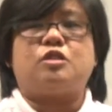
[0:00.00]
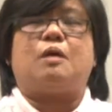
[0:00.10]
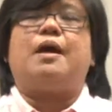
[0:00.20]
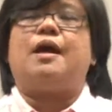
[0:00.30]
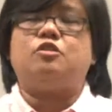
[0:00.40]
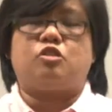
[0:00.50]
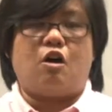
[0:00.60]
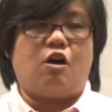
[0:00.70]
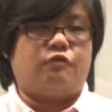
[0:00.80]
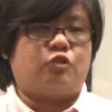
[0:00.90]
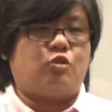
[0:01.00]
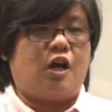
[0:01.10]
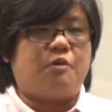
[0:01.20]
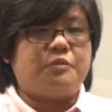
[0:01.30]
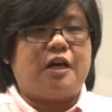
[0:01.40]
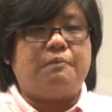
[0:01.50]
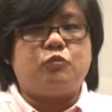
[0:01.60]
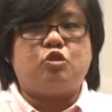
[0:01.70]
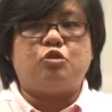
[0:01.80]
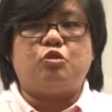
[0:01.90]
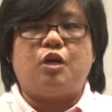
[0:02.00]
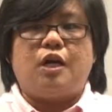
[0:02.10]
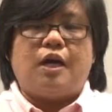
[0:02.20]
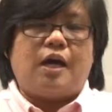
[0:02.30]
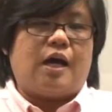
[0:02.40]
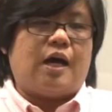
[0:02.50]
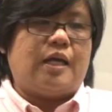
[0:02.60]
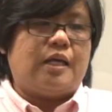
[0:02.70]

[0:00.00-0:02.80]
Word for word: some hands-on to help them to uh,